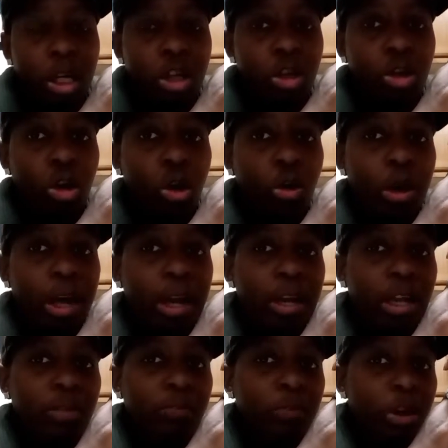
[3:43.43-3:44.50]
And
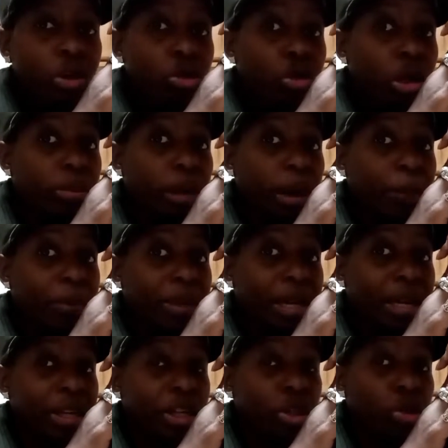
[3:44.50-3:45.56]
eventually my
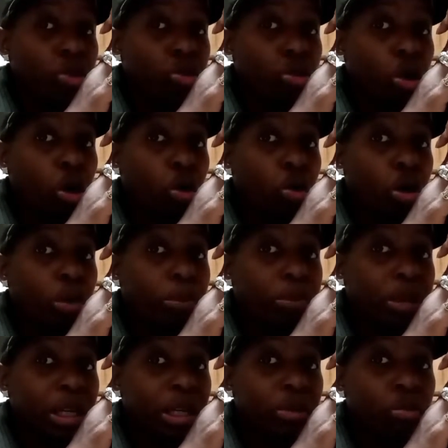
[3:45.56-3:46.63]
plan is to go
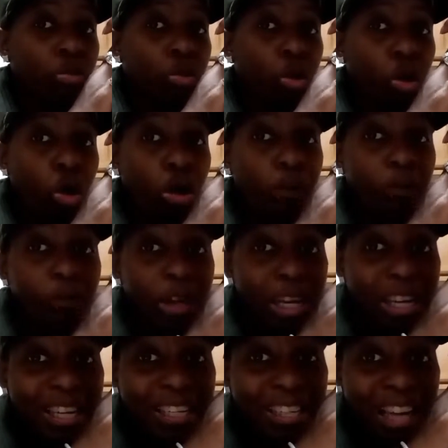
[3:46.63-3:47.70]
complete raw
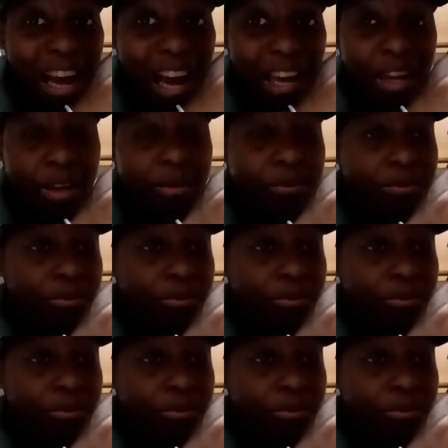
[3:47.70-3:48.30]
vegan diet.